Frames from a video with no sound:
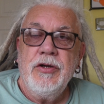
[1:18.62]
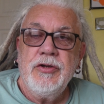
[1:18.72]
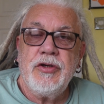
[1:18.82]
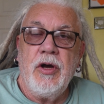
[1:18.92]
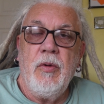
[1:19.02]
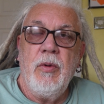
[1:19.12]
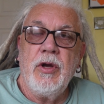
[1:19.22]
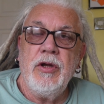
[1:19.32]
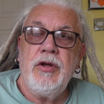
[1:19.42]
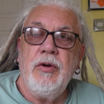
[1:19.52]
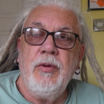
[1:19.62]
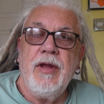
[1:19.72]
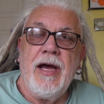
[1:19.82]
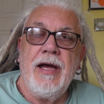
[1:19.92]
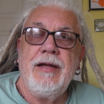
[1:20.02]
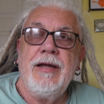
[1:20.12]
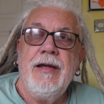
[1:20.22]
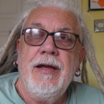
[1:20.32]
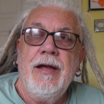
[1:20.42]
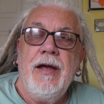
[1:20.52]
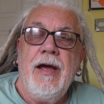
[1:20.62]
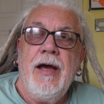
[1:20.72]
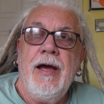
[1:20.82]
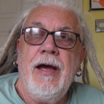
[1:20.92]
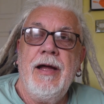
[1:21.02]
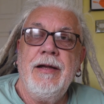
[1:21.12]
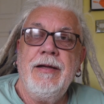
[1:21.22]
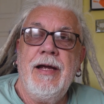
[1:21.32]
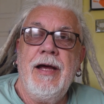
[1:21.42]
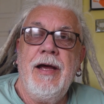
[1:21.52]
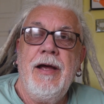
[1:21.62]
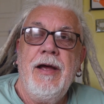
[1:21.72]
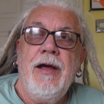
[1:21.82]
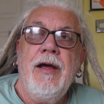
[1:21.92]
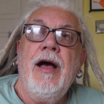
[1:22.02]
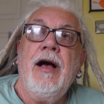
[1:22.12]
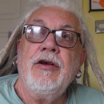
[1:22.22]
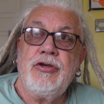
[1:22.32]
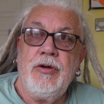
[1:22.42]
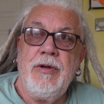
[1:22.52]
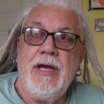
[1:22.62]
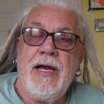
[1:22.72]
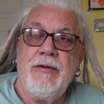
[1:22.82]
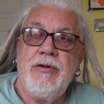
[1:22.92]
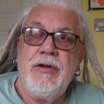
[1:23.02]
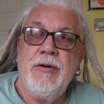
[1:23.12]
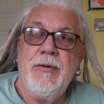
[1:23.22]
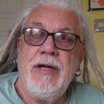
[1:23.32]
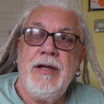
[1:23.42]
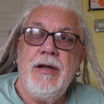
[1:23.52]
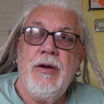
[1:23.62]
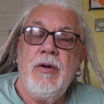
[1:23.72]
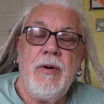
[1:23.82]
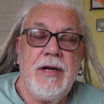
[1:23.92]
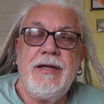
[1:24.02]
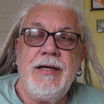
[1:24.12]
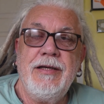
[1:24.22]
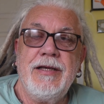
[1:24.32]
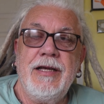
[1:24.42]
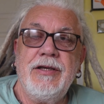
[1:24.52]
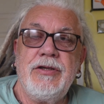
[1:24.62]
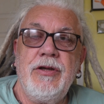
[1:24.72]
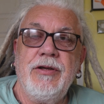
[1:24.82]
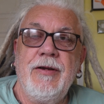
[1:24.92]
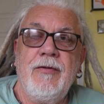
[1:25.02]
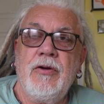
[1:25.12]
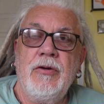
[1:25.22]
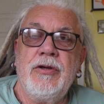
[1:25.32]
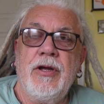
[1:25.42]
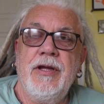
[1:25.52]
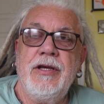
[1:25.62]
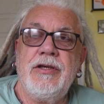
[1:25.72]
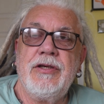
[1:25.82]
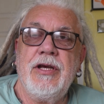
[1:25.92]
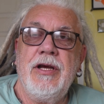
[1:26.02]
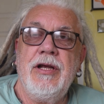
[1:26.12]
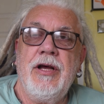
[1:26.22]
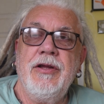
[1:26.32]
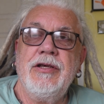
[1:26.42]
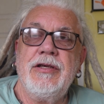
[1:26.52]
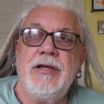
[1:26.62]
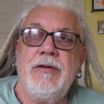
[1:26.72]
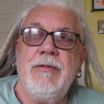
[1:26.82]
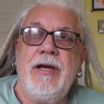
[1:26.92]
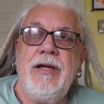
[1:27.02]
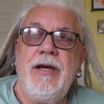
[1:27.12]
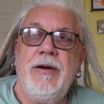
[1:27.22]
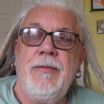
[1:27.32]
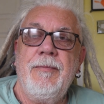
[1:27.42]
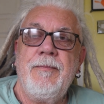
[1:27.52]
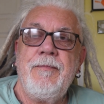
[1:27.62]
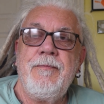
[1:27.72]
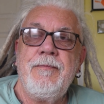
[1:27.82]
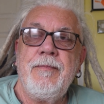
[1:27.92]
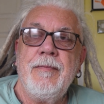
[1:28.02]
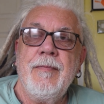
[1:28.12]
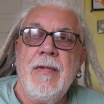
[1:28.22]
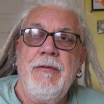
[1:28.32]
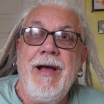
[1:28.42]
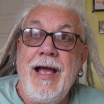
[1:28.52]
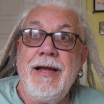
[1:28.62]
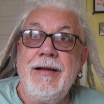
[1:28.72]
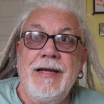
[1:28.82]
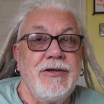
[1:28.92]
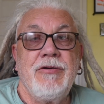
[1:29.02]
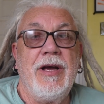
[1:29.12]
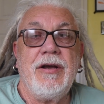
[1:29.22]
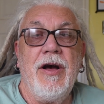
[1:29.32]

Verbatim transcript: so we're going to do that and uh, I'll show you how to do it quite easily. It's not difficult on this uh, on this little radio. Right, let's crack